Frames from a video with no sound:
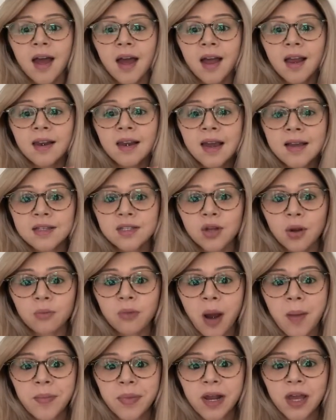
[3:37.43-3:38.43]
let's stop
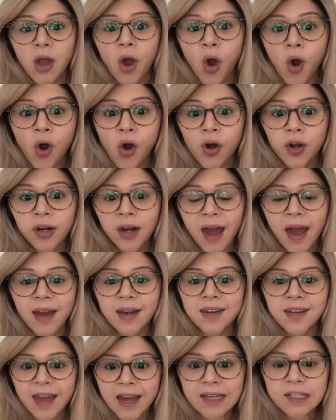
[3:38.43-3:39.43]
rambling on
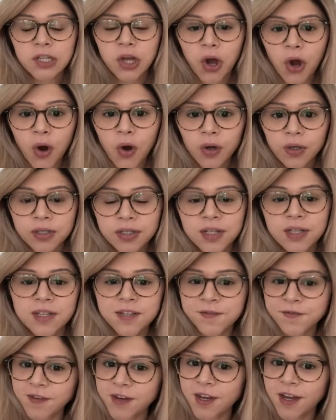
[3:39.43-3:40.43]
and get on to
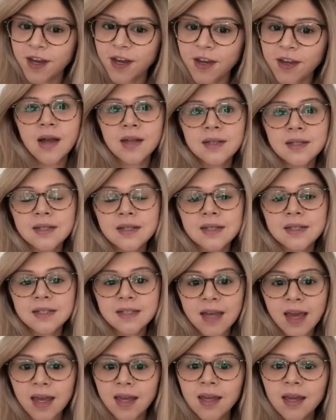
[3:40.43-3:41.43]
this video.
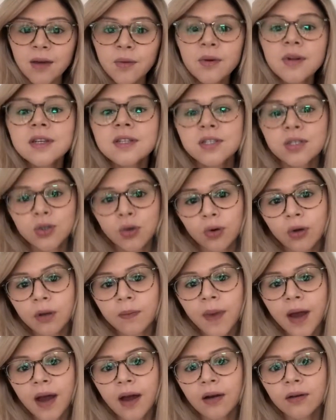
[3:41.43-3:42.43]
Today I wanted to talk
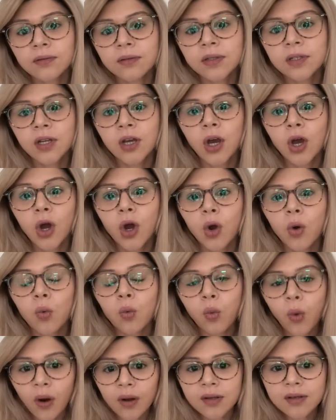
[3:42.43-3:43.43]
about
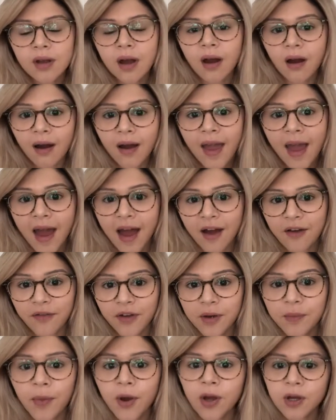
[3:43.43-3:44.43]
what I have
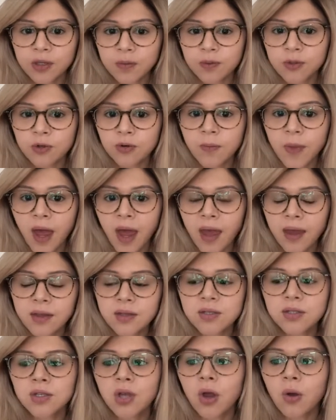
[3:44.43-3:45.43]
in my hospital bag.
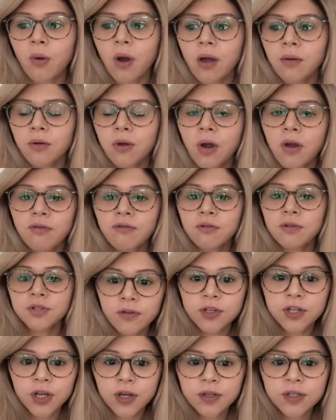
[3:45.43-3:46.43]
So I'll go through
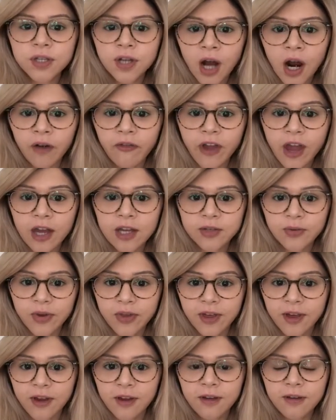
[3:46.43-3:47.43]
2 scenarios
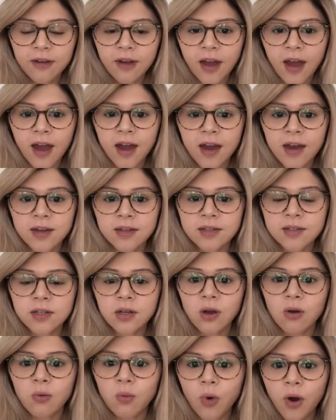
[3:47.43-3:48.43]
with you, and
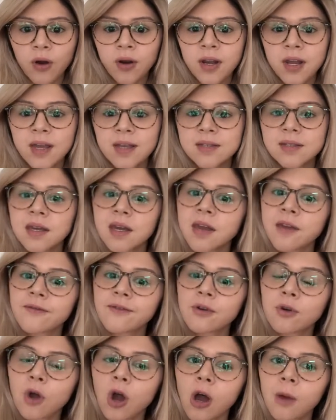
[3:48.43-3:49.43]
one is that if
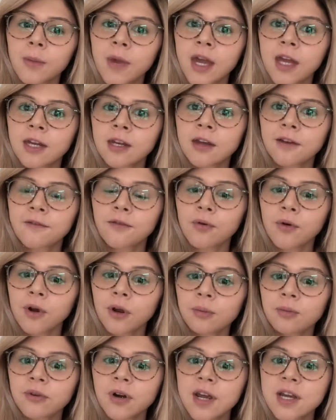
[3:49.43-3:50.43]
you come in for an
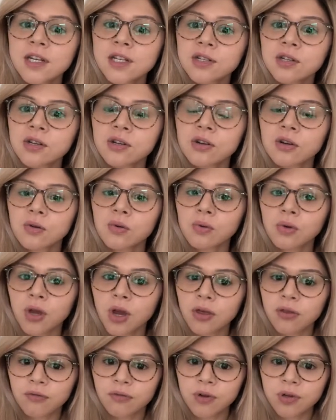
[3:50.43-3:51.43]
operation or go
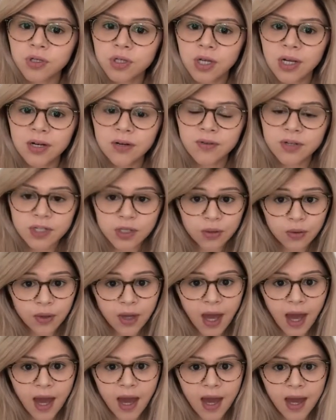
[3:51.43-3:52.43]
through to critical
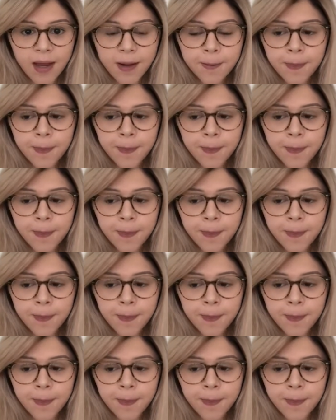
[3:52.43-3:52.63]
care,